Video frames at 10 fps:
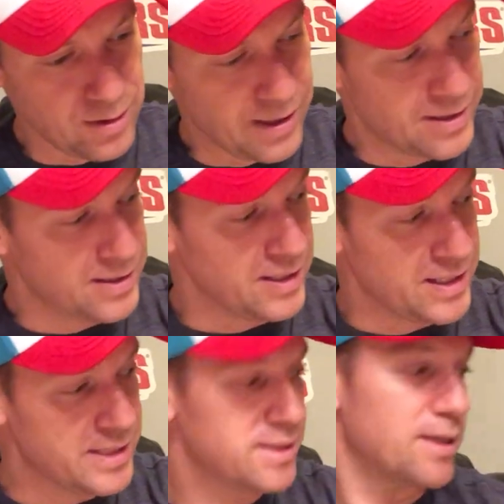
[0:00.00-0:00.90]
Liked it the
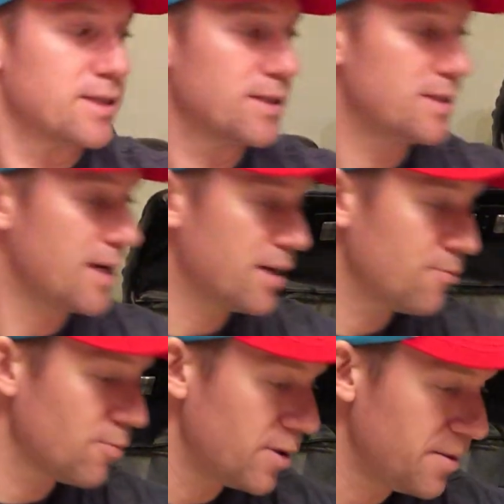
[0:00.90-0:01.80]
least.
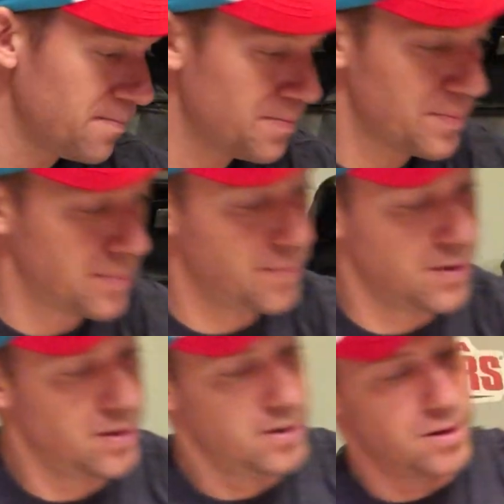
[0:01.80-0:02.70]
Second one,
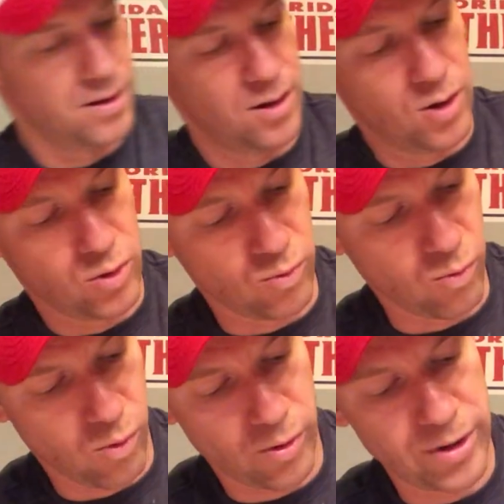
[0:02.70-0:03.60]
the
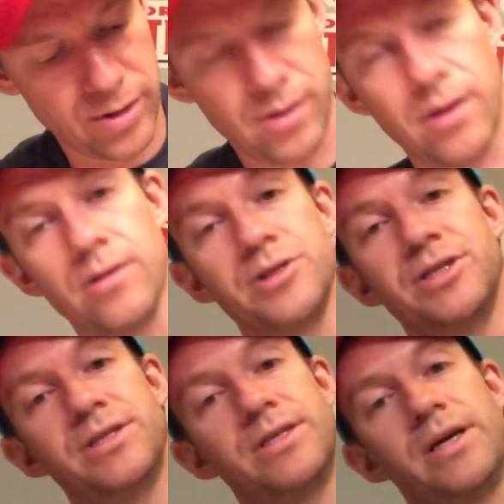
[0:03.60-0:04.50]
Warrior
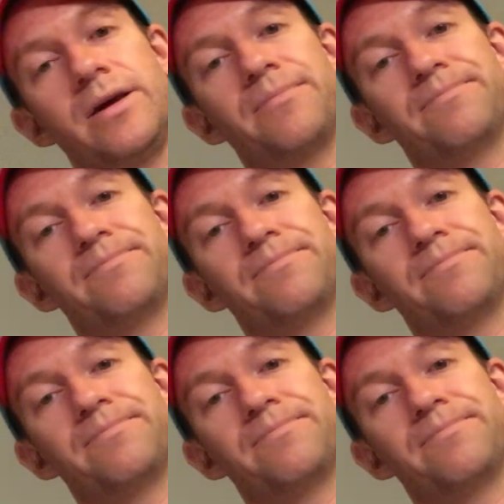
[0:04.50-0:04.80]
RGT.